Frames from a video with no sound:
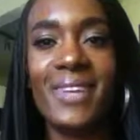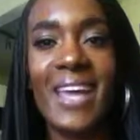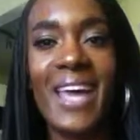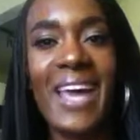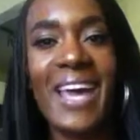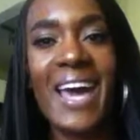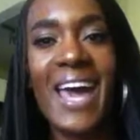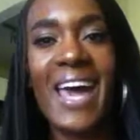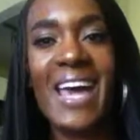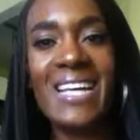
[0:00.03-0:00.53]

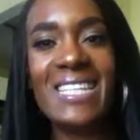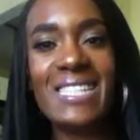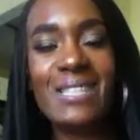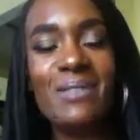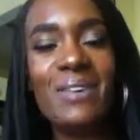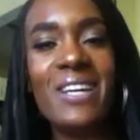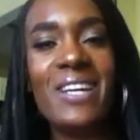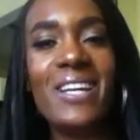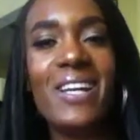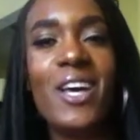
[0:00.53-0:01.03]
Hey guys,
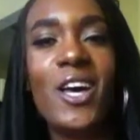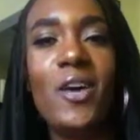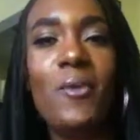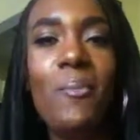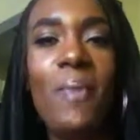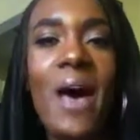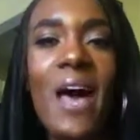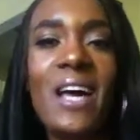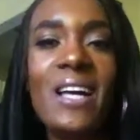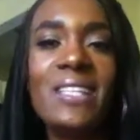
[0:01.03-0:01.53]
I'm here to
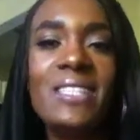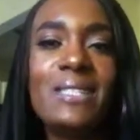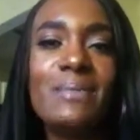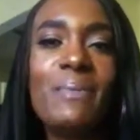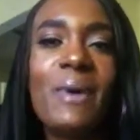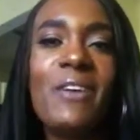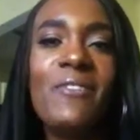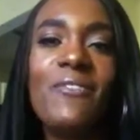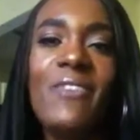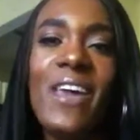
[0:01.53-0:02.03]
unbox
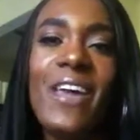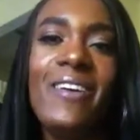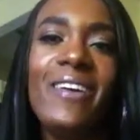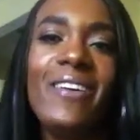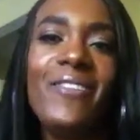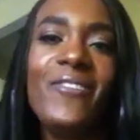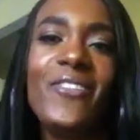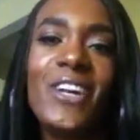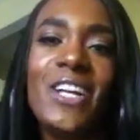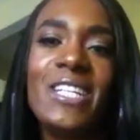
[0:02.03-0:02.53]
my
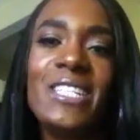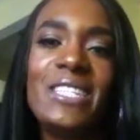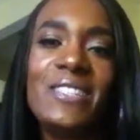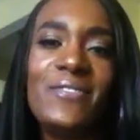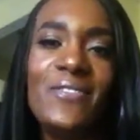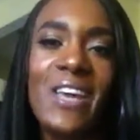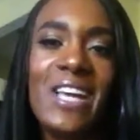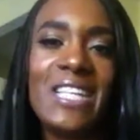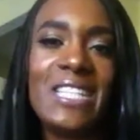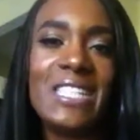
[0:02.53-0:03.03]
very
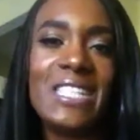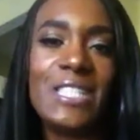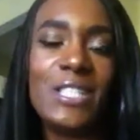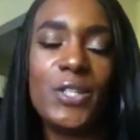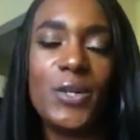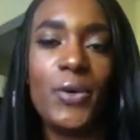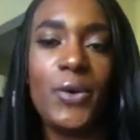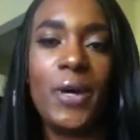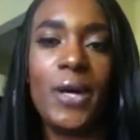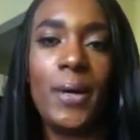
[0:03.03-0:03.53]
first
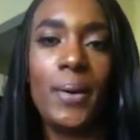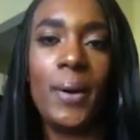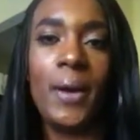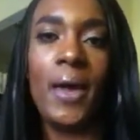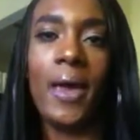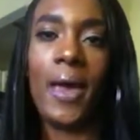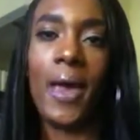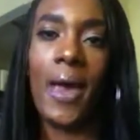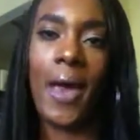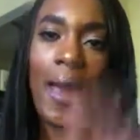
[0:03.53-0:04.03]
Facetory
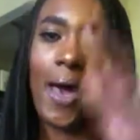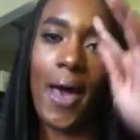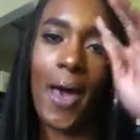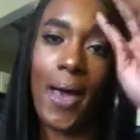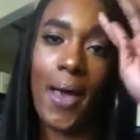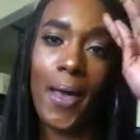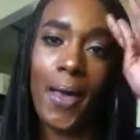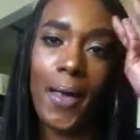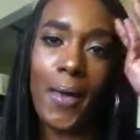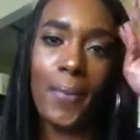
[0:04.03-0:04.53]

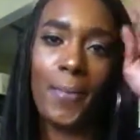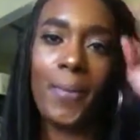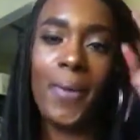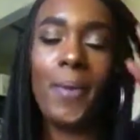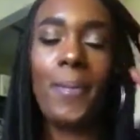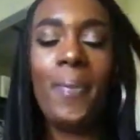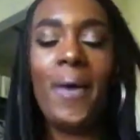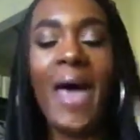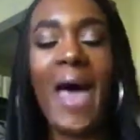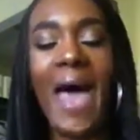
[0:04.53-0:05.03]

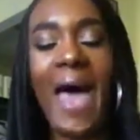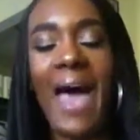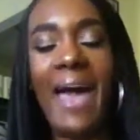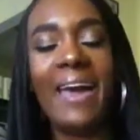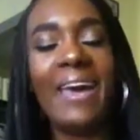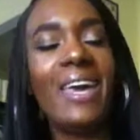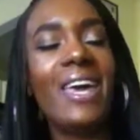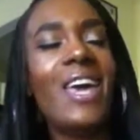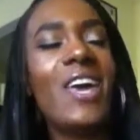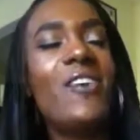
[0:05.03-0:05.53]

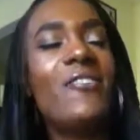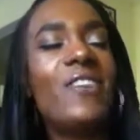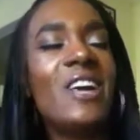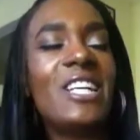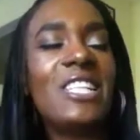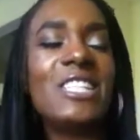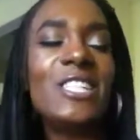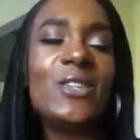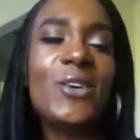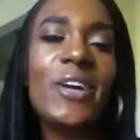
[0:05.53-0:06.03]
pack.
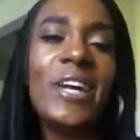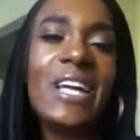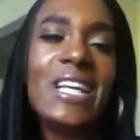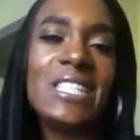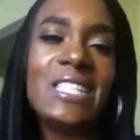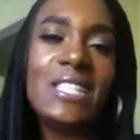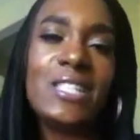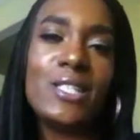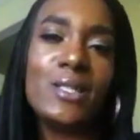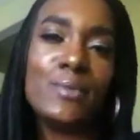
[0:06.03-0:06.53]
Facetory
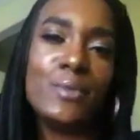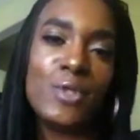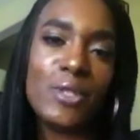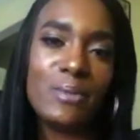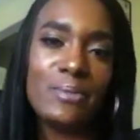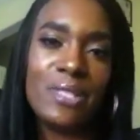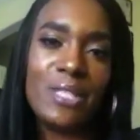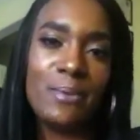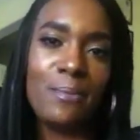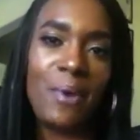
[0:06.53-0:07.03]
is a
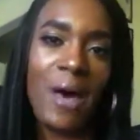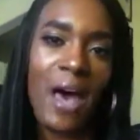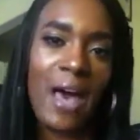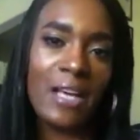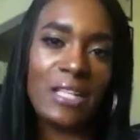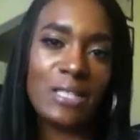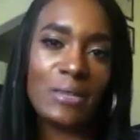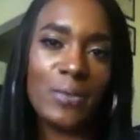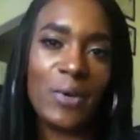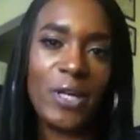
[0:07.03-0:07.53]
subscription
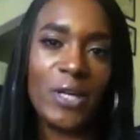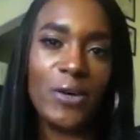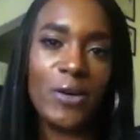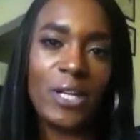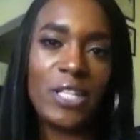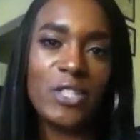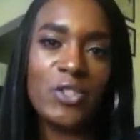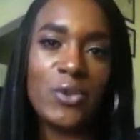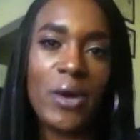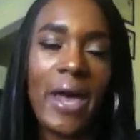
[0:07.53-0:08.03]
box where you
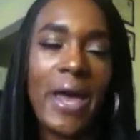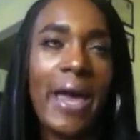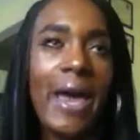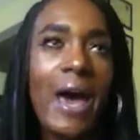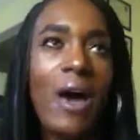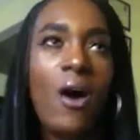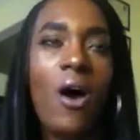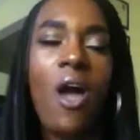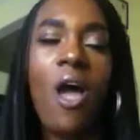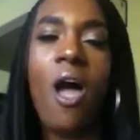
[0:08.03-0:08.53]
can try
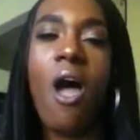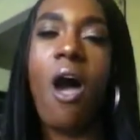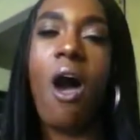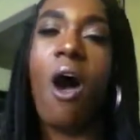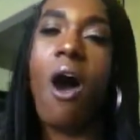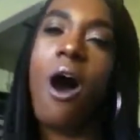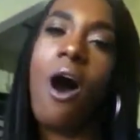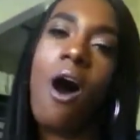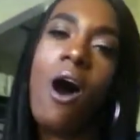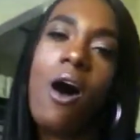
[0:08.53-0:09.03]
out
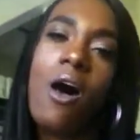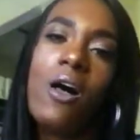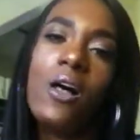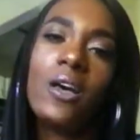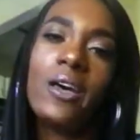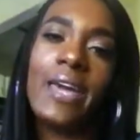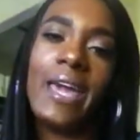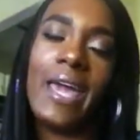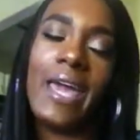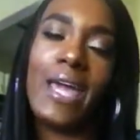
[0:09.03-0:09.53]
all
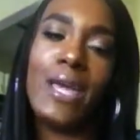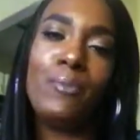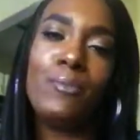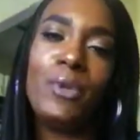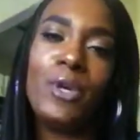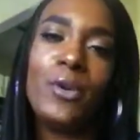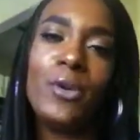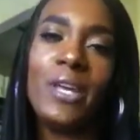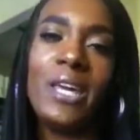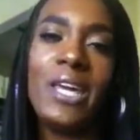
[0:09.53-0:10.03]

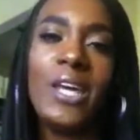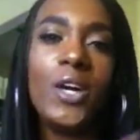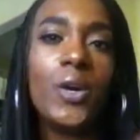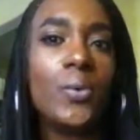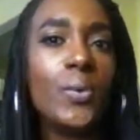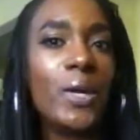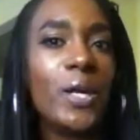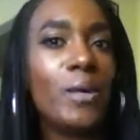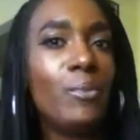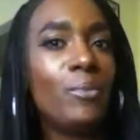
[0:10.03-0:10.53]
K-beauty,
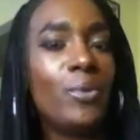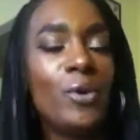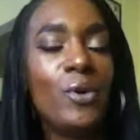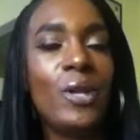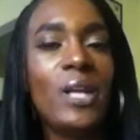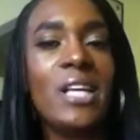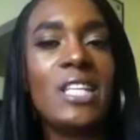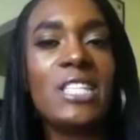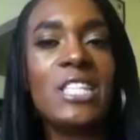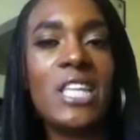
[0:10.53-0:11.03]
Korean
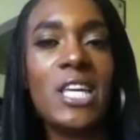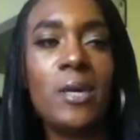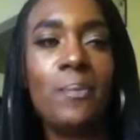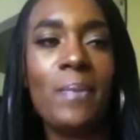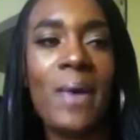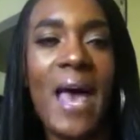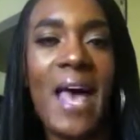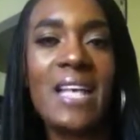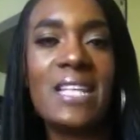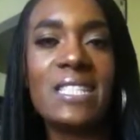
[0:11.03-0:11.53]
beauty sheet
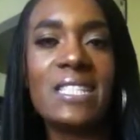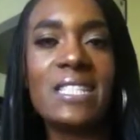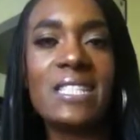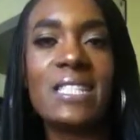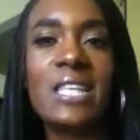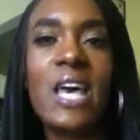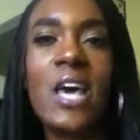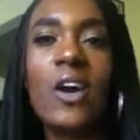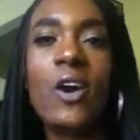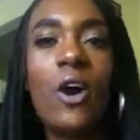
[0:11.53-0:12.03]
masks,
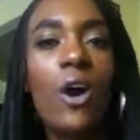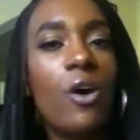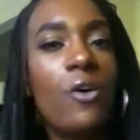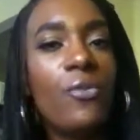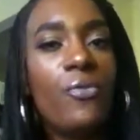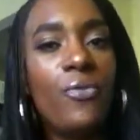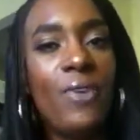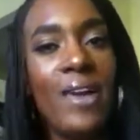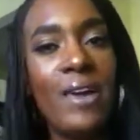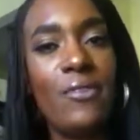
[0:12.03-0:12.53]

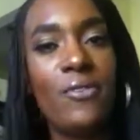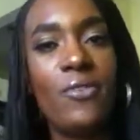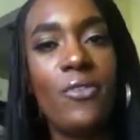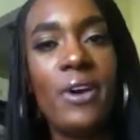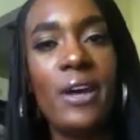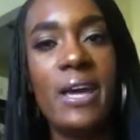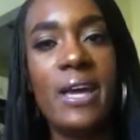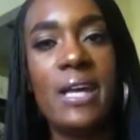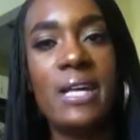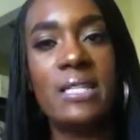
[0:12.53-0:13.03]
cult
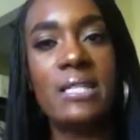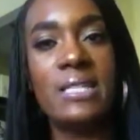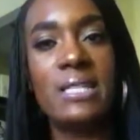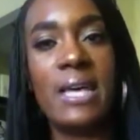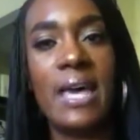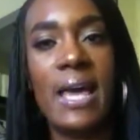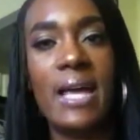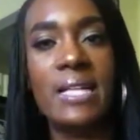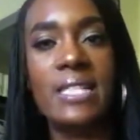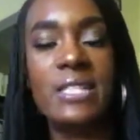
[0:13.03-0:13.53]
favorites,
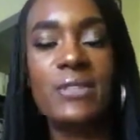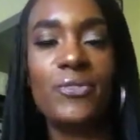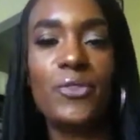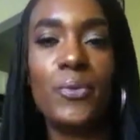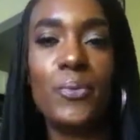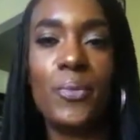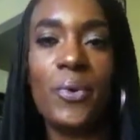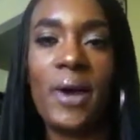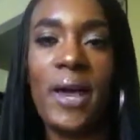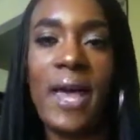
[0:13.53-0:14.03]
and
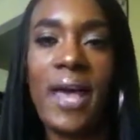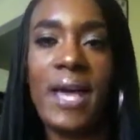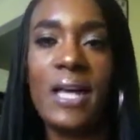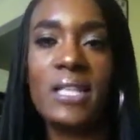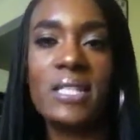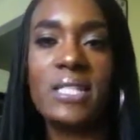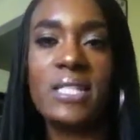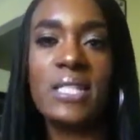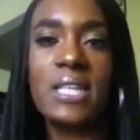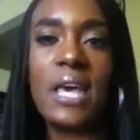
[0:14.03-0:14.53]
different
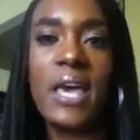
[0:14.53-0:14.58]
brands.